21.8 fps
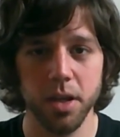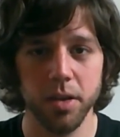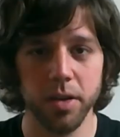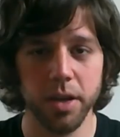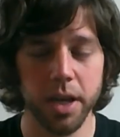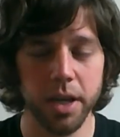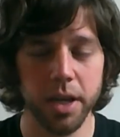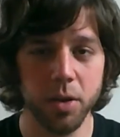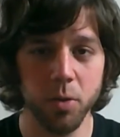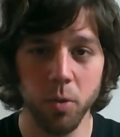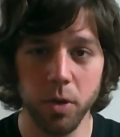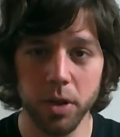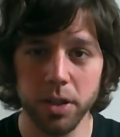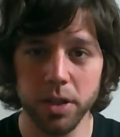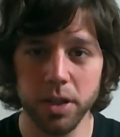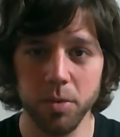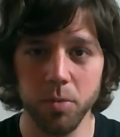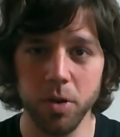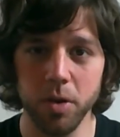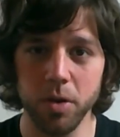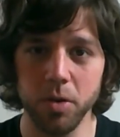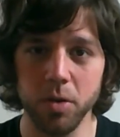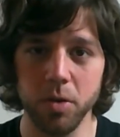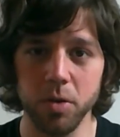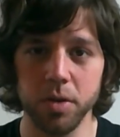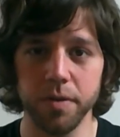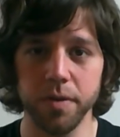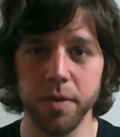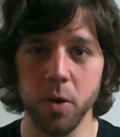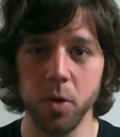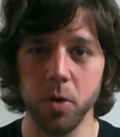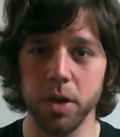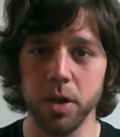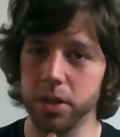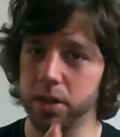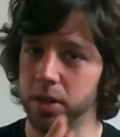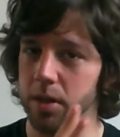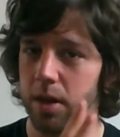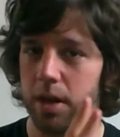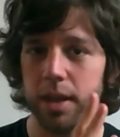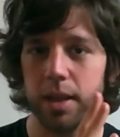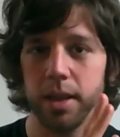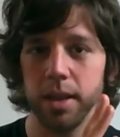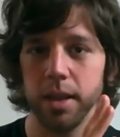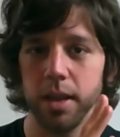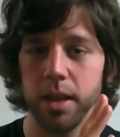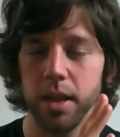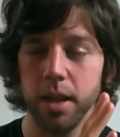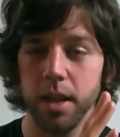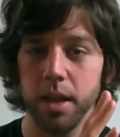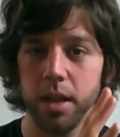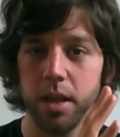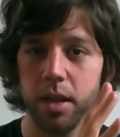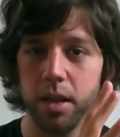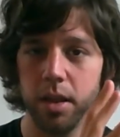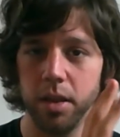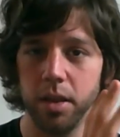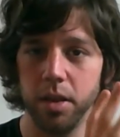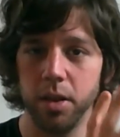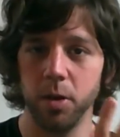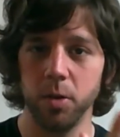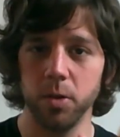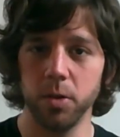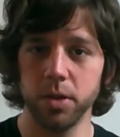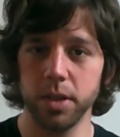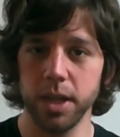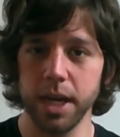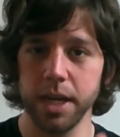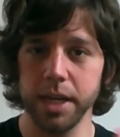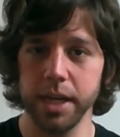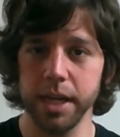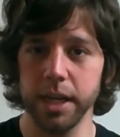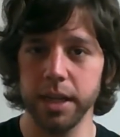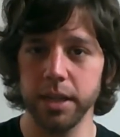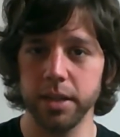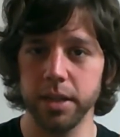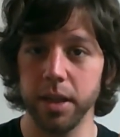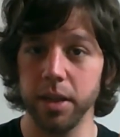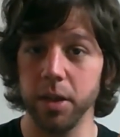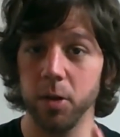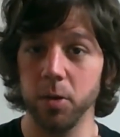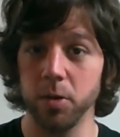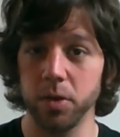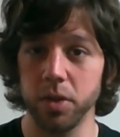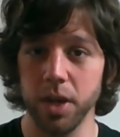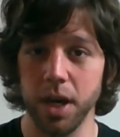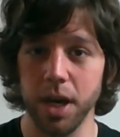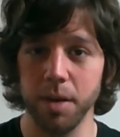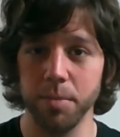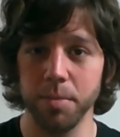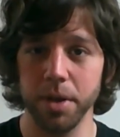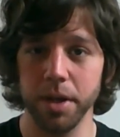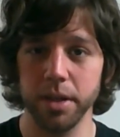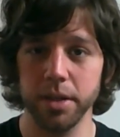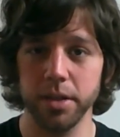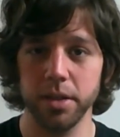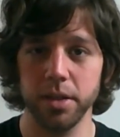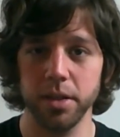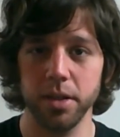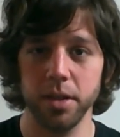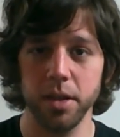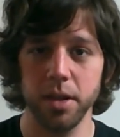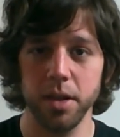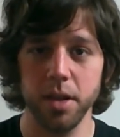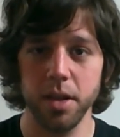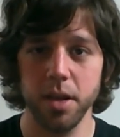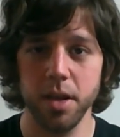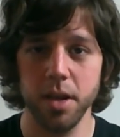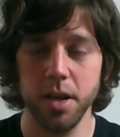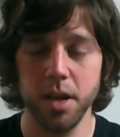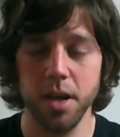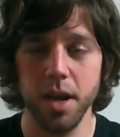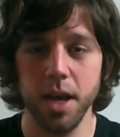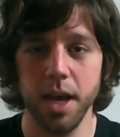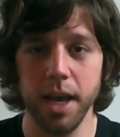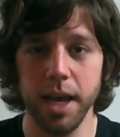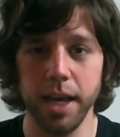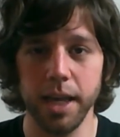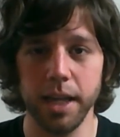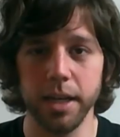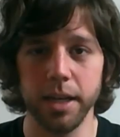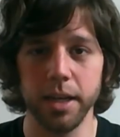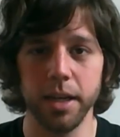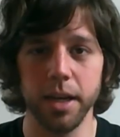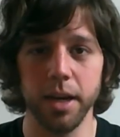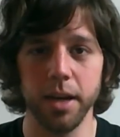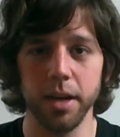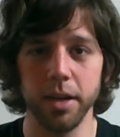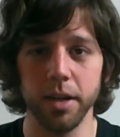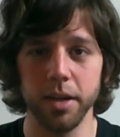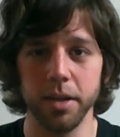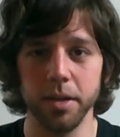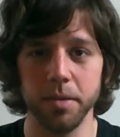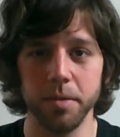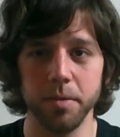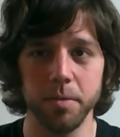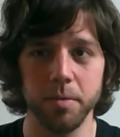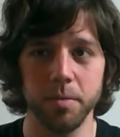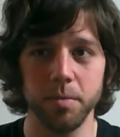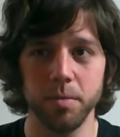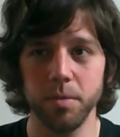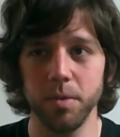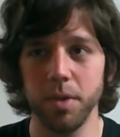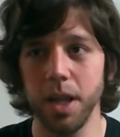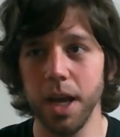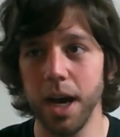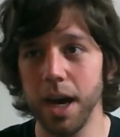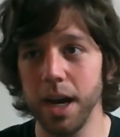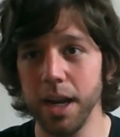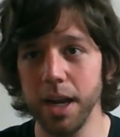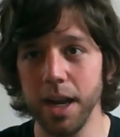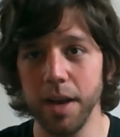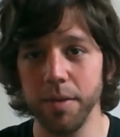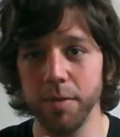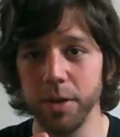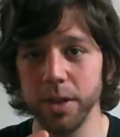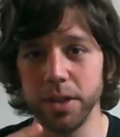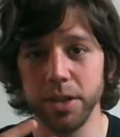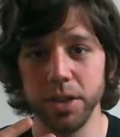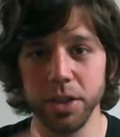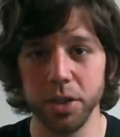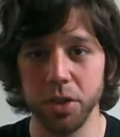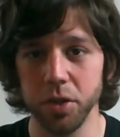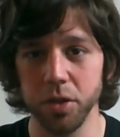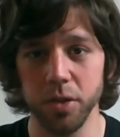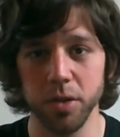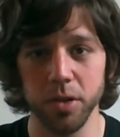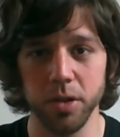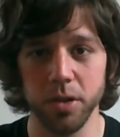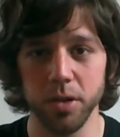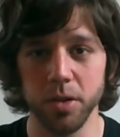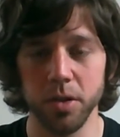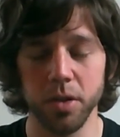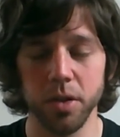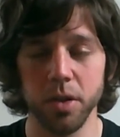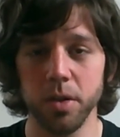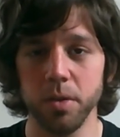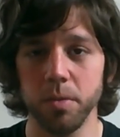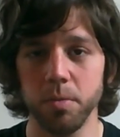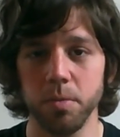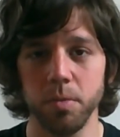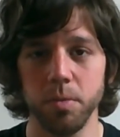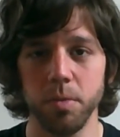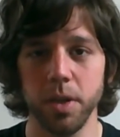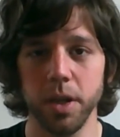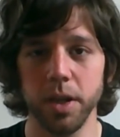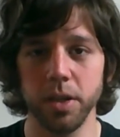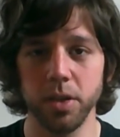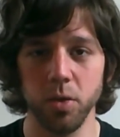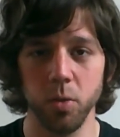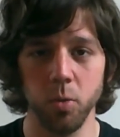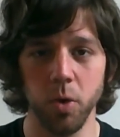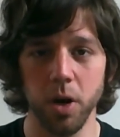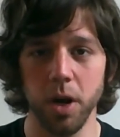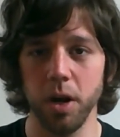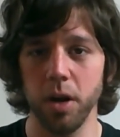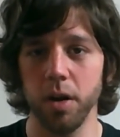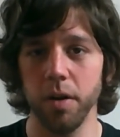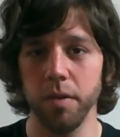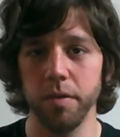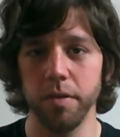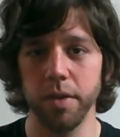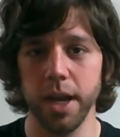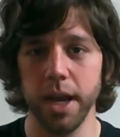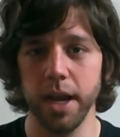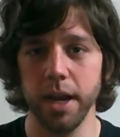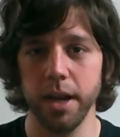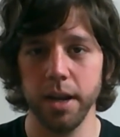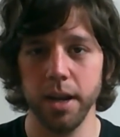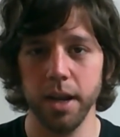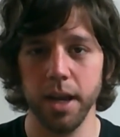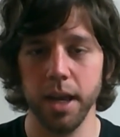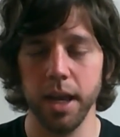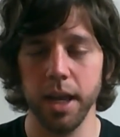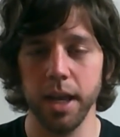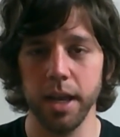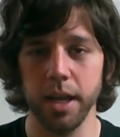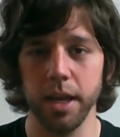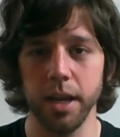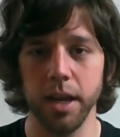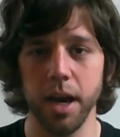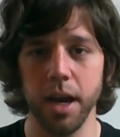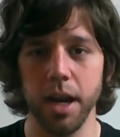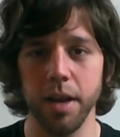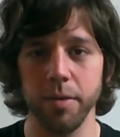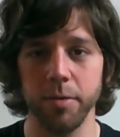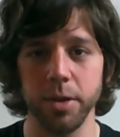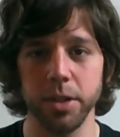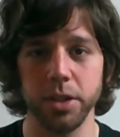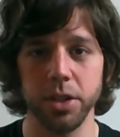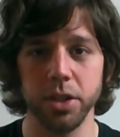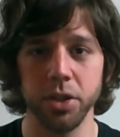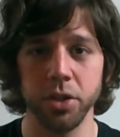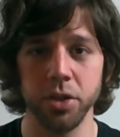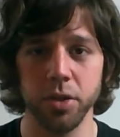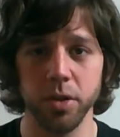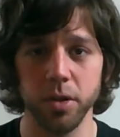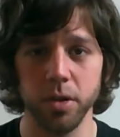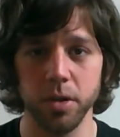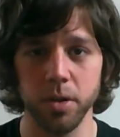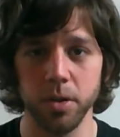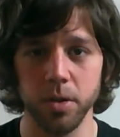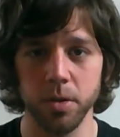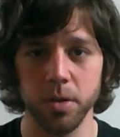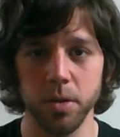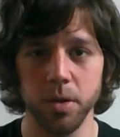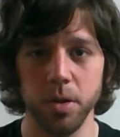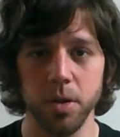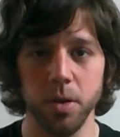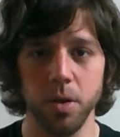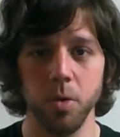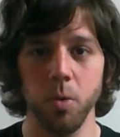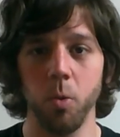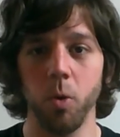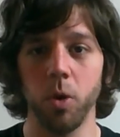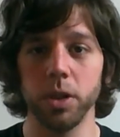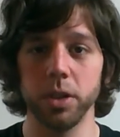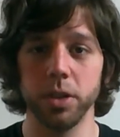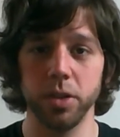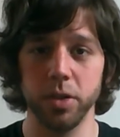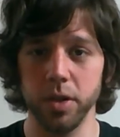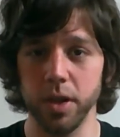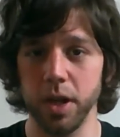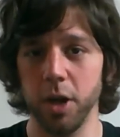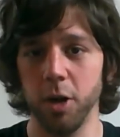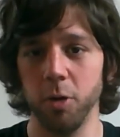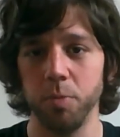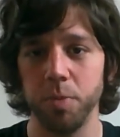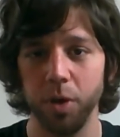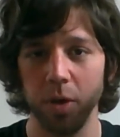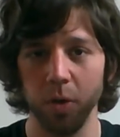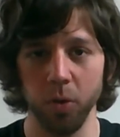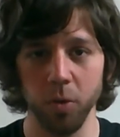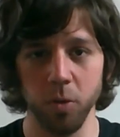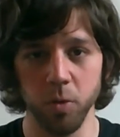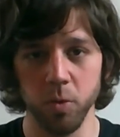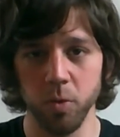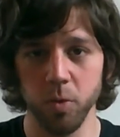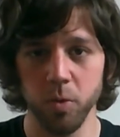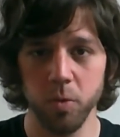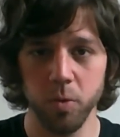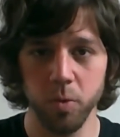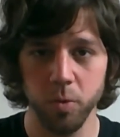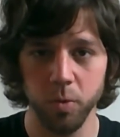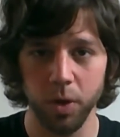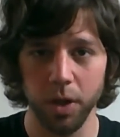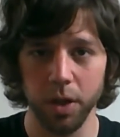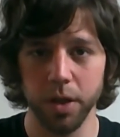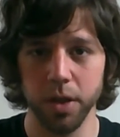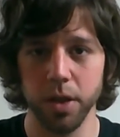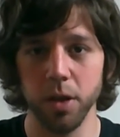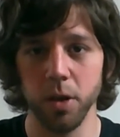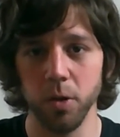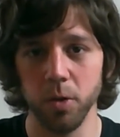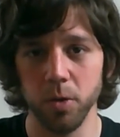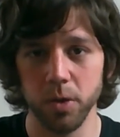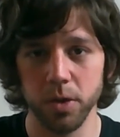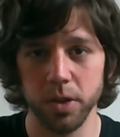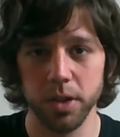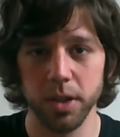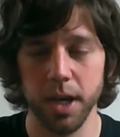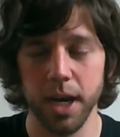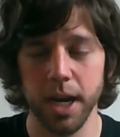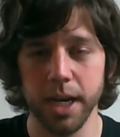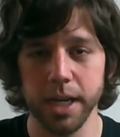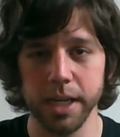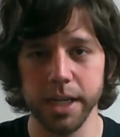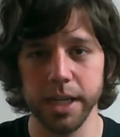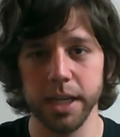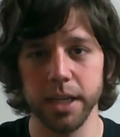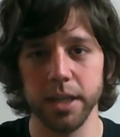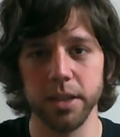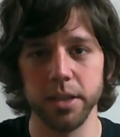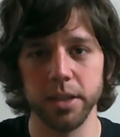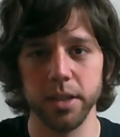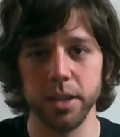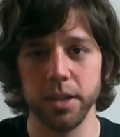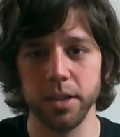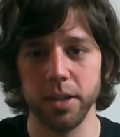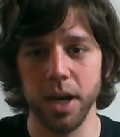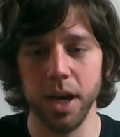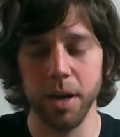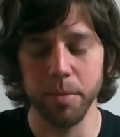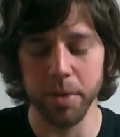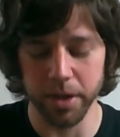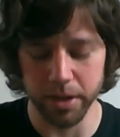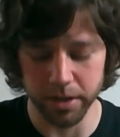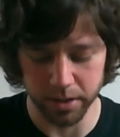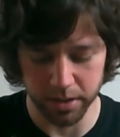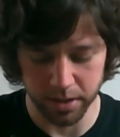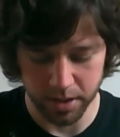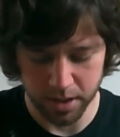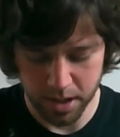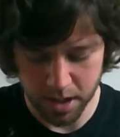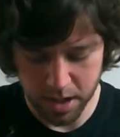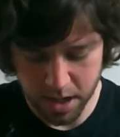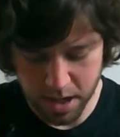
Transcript: Okay, you want someone who's focused on those ideas and those topics, and not every teacher is aware of that, and not every teacher wants to help you with those ideas and topics.